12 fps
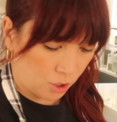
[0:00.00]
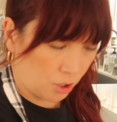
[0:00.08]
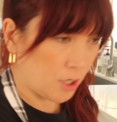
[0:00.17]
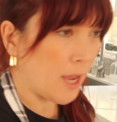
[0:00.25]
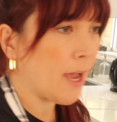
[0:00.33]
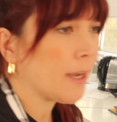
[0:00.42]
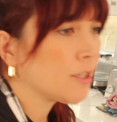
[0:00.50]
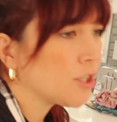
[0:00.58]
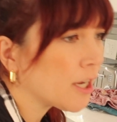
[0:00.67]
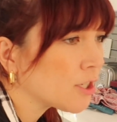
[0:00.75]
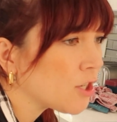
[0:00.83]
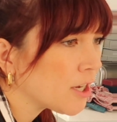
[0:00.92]
Check,
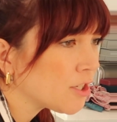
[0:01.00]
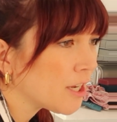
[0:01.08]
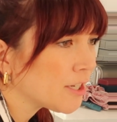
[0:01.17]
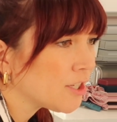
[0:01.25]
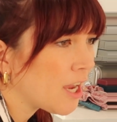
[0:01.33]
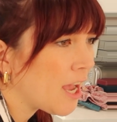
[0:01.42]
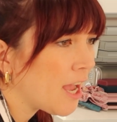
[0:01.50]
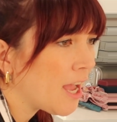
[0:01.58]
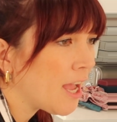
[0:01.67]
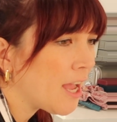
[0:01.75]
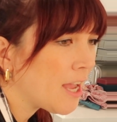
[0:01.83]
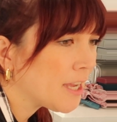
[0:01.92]
check, check, check, check.